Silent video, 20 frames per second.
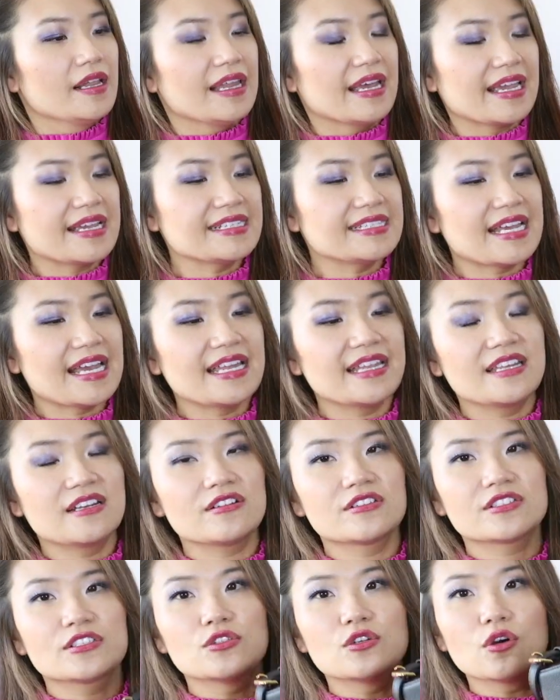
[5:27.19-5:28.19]
Like I said,
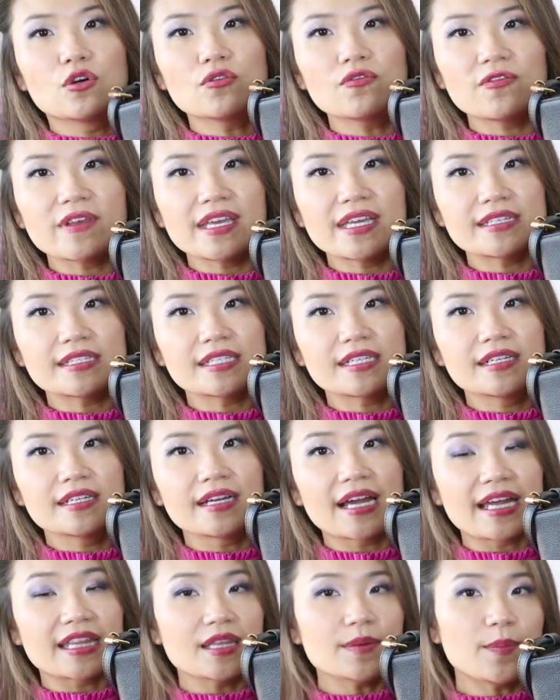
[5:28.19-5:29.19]
there's no feet
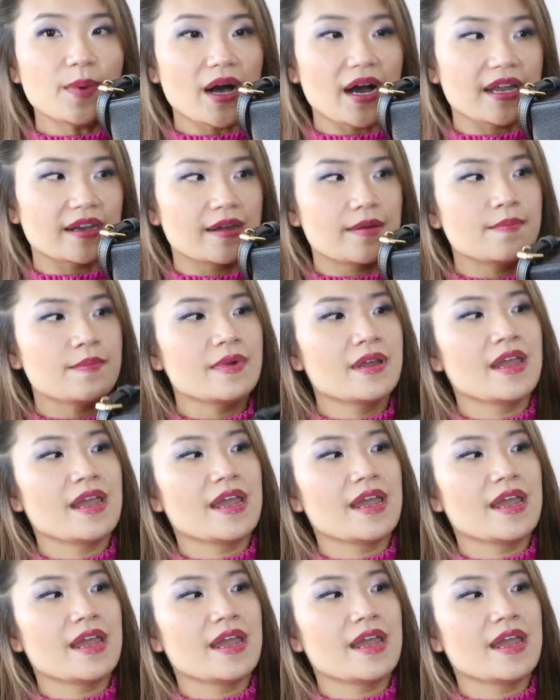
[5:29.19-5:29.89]
at the bottom,